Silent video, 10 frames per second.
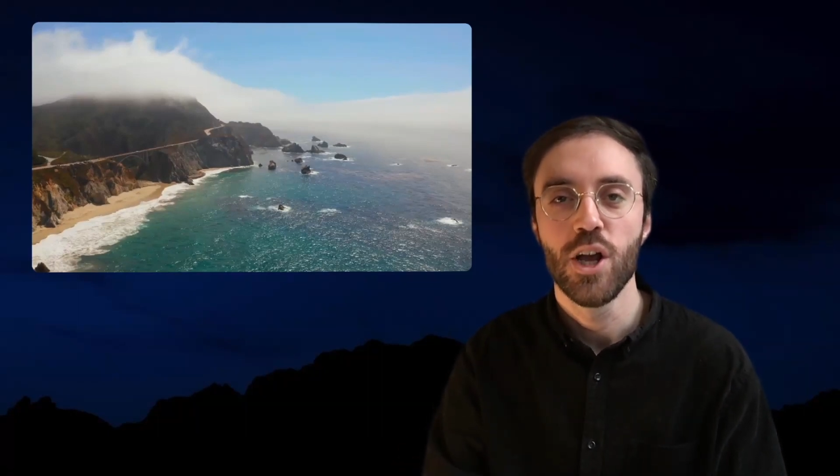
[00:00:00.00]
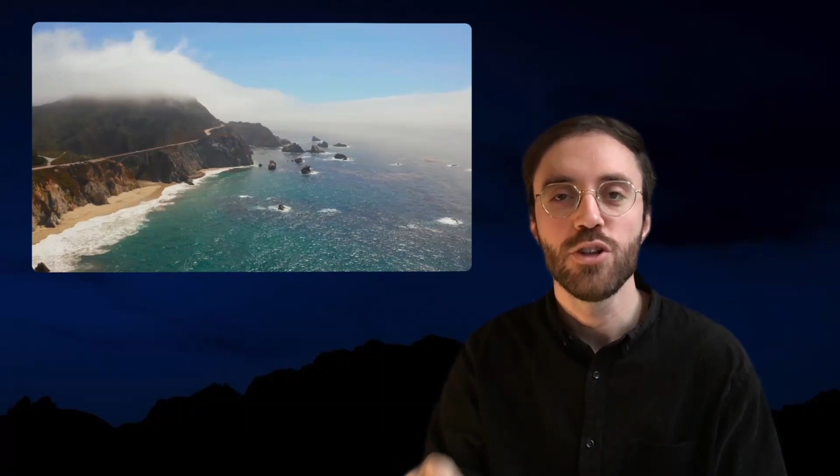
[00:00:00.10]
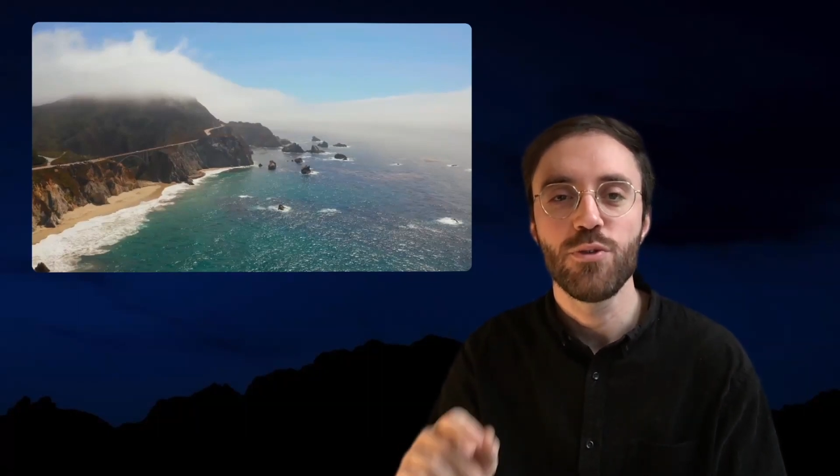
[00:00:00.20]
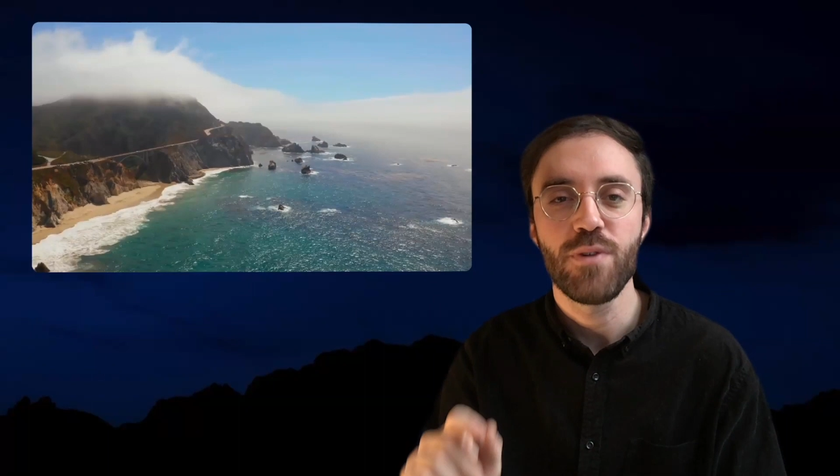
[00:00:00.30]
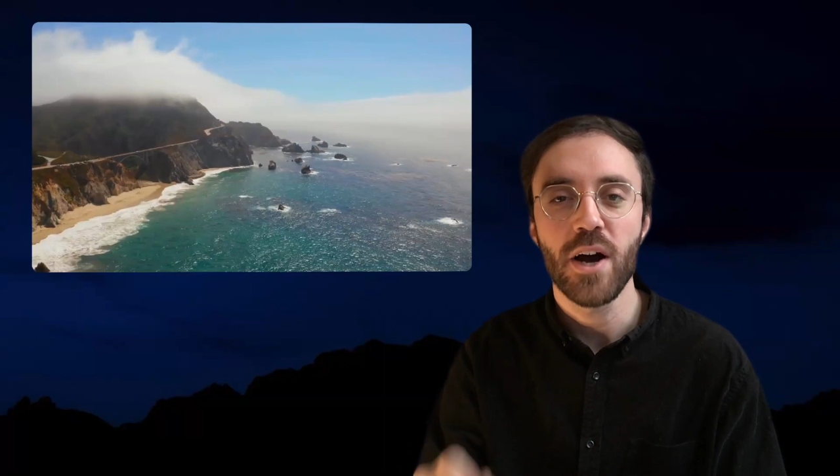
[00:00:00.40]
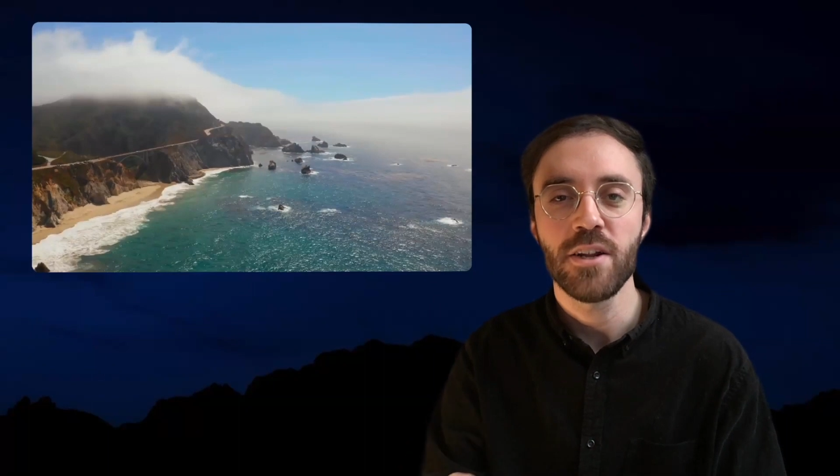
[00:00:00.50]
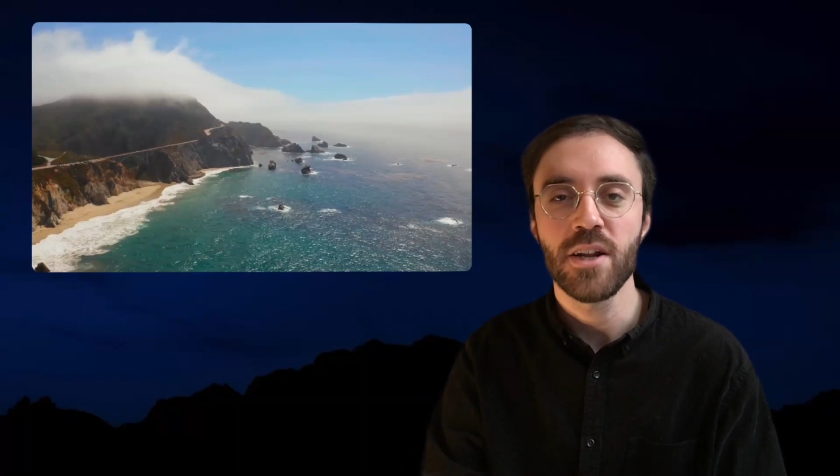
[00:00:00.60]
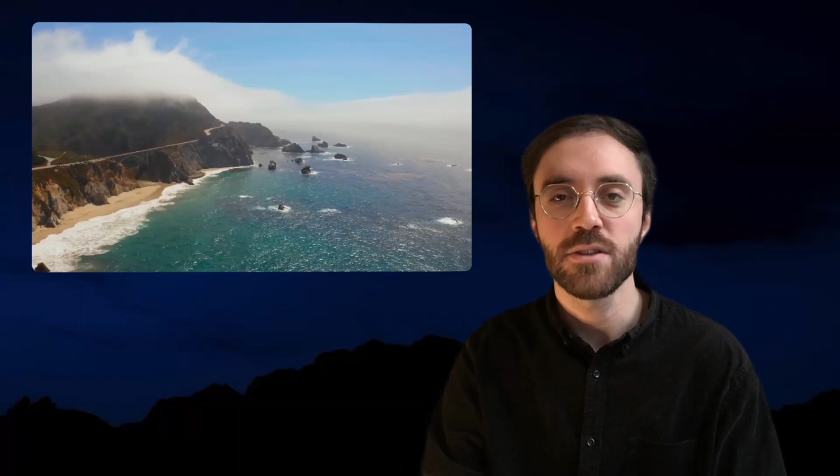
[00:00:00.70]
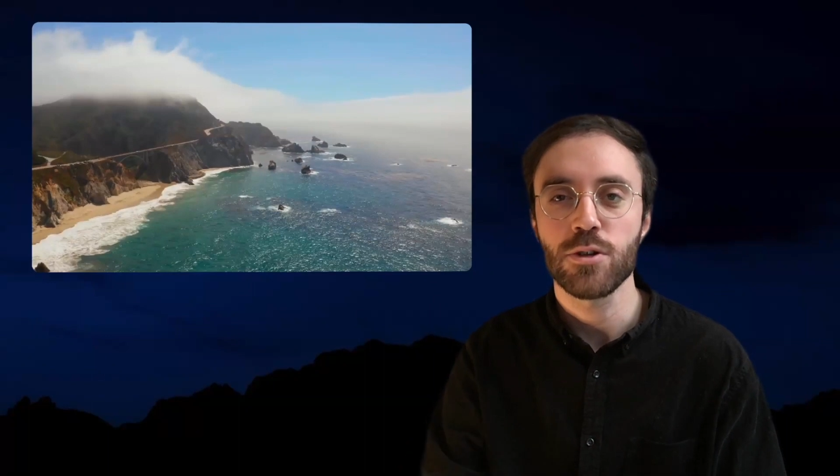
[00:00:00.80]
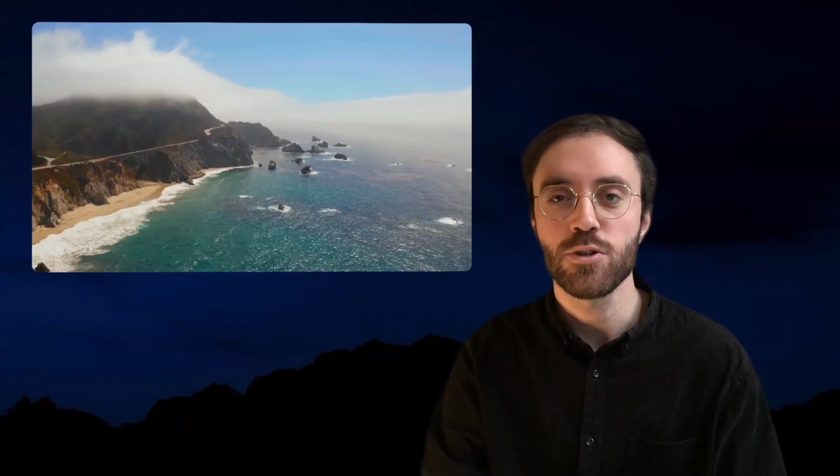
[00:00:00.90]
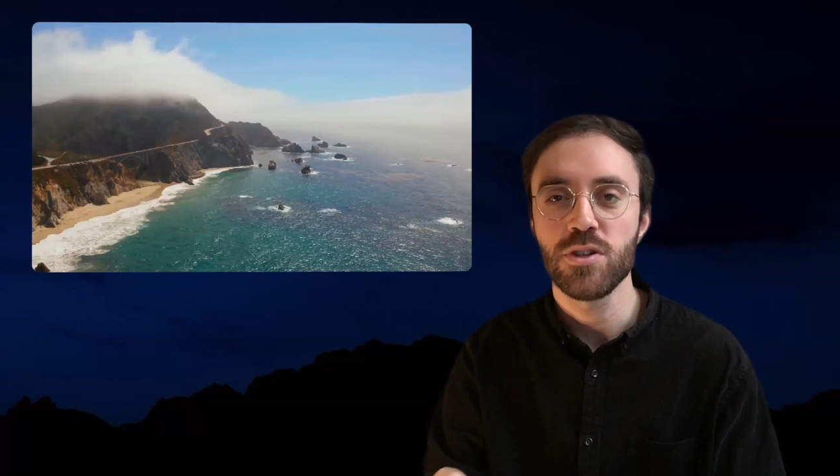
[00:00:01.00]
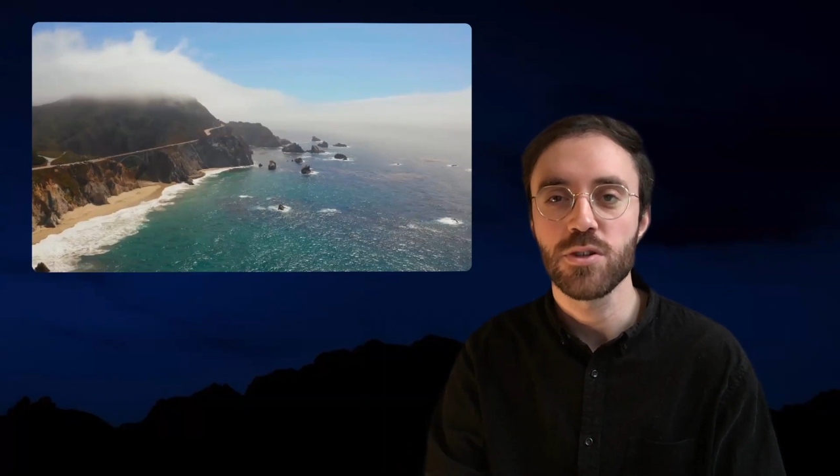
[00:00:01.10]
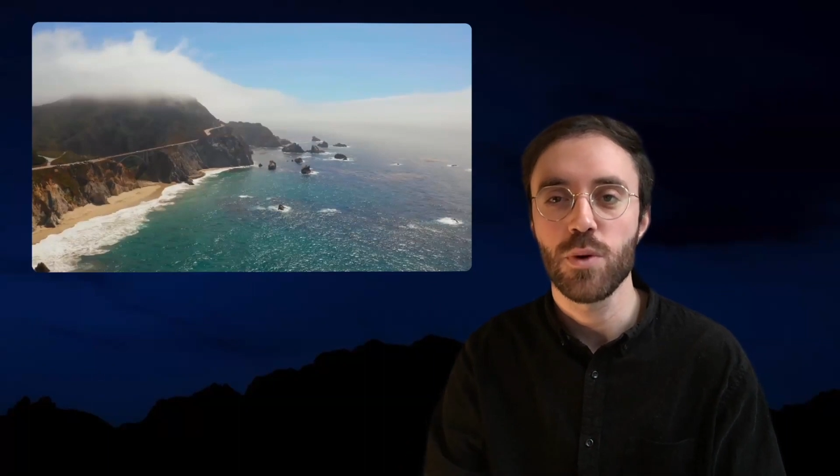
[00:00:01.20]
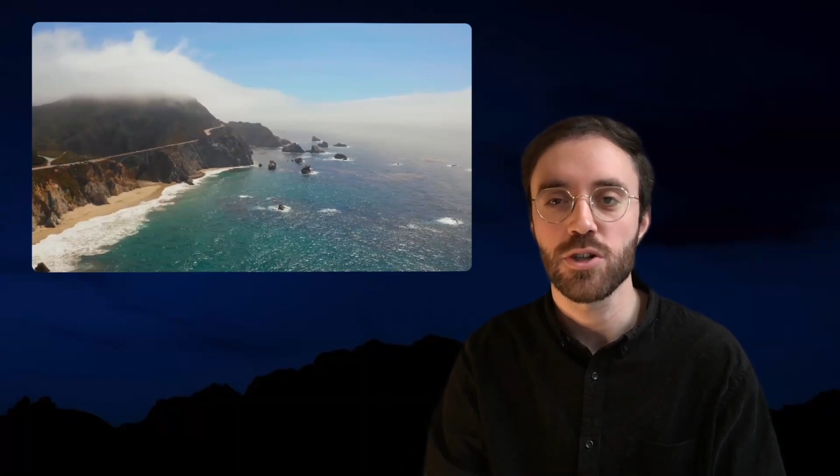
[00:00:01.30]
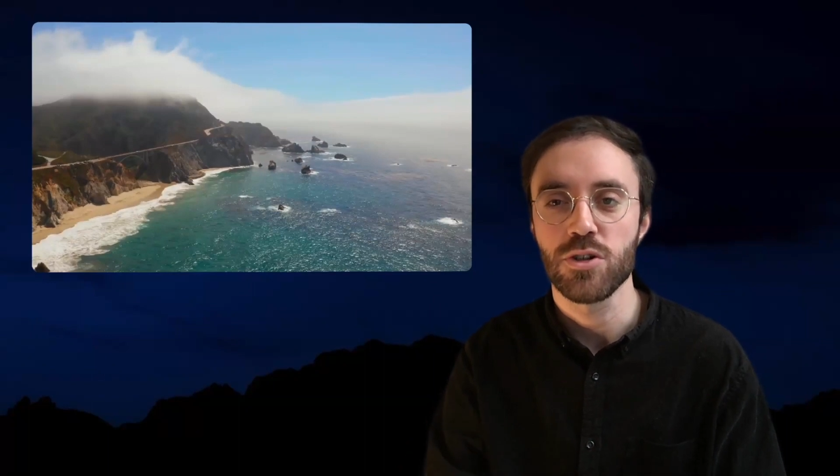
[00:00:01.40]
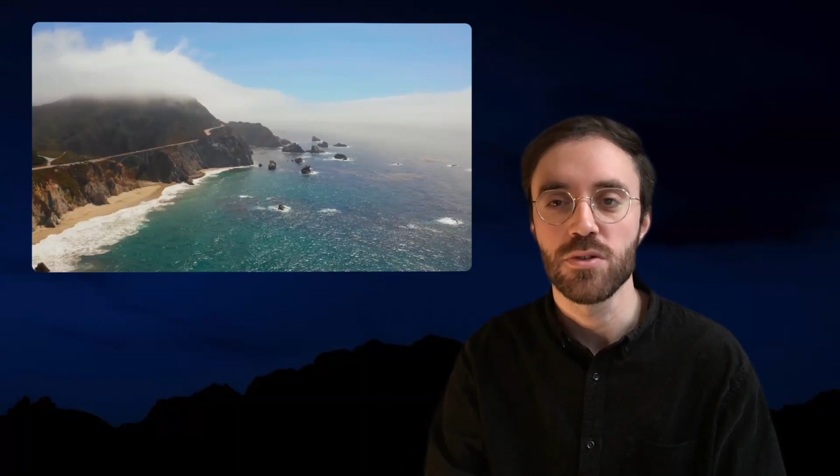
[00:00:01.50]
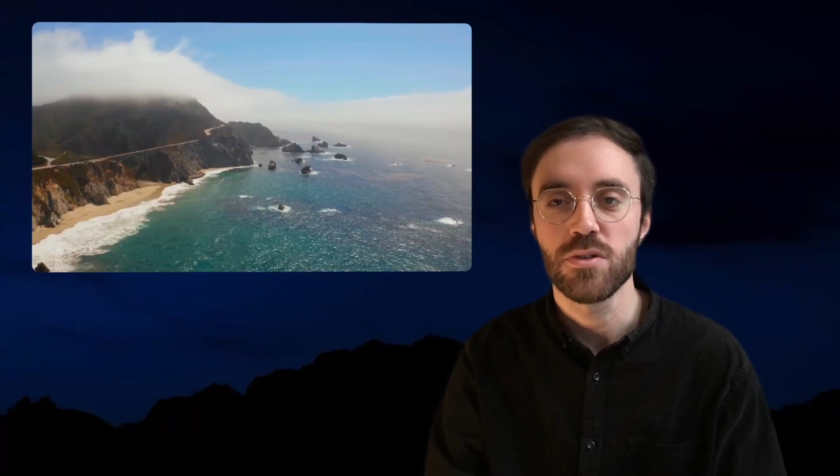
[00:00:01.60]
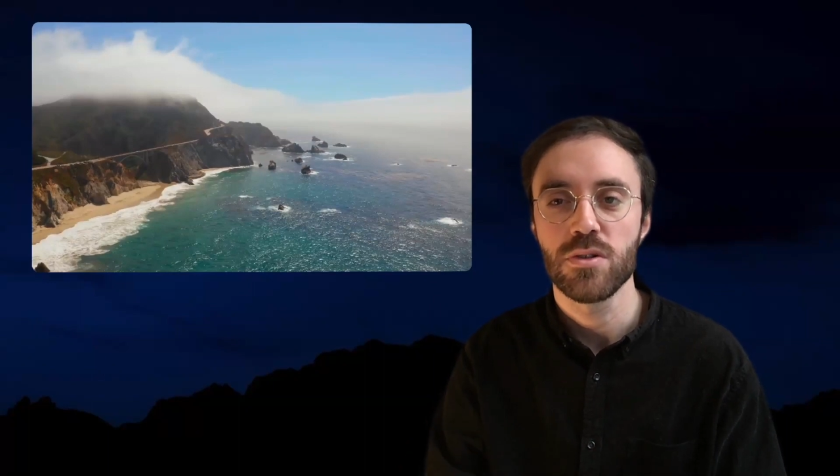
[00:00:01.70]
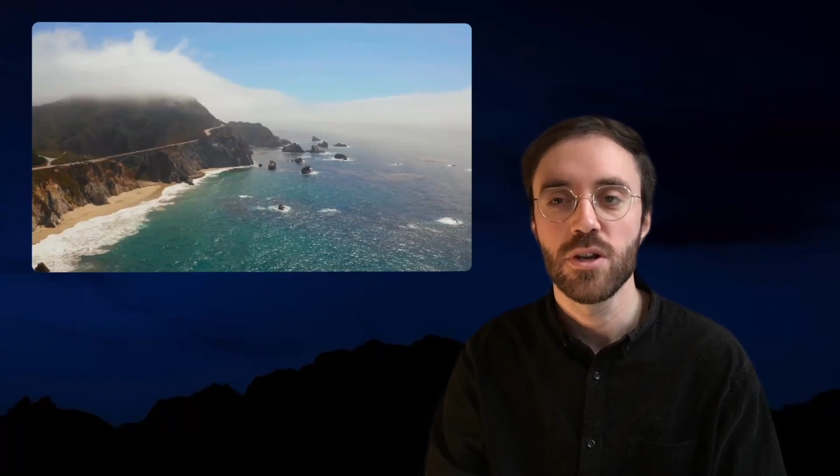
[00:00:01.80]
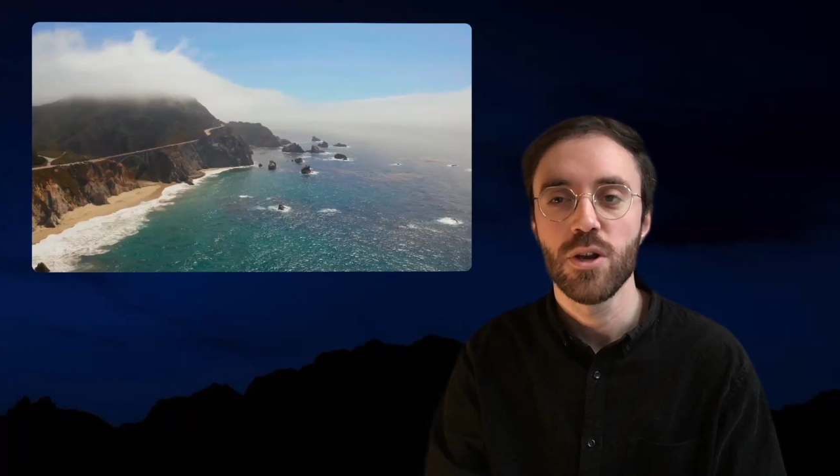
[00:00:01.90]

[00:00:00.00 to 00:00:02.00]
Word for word: To find an answer to these questions,